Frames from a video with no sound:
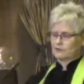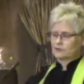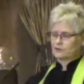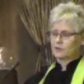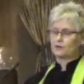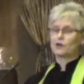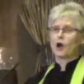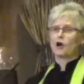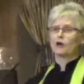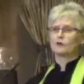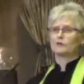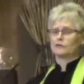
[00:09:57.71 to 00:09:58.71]
So
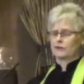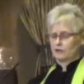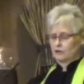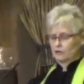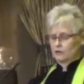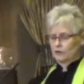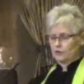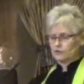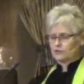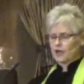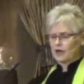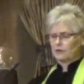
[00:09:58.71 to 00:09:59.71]
dawn goes
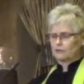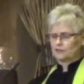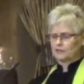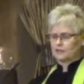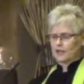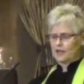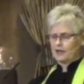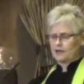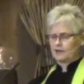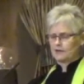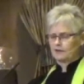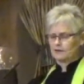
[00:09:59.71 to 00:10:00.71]
down to
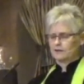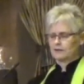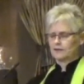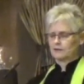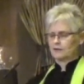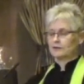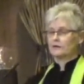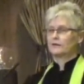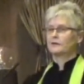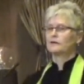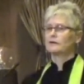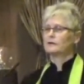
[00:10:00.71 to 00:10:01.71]
day,
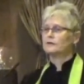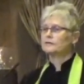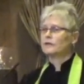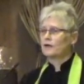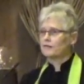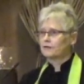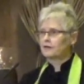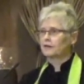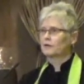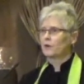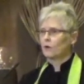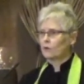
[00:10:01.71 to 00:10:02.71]

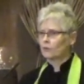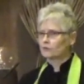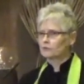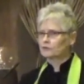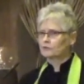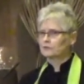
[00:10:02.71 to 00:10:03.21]
nothing gold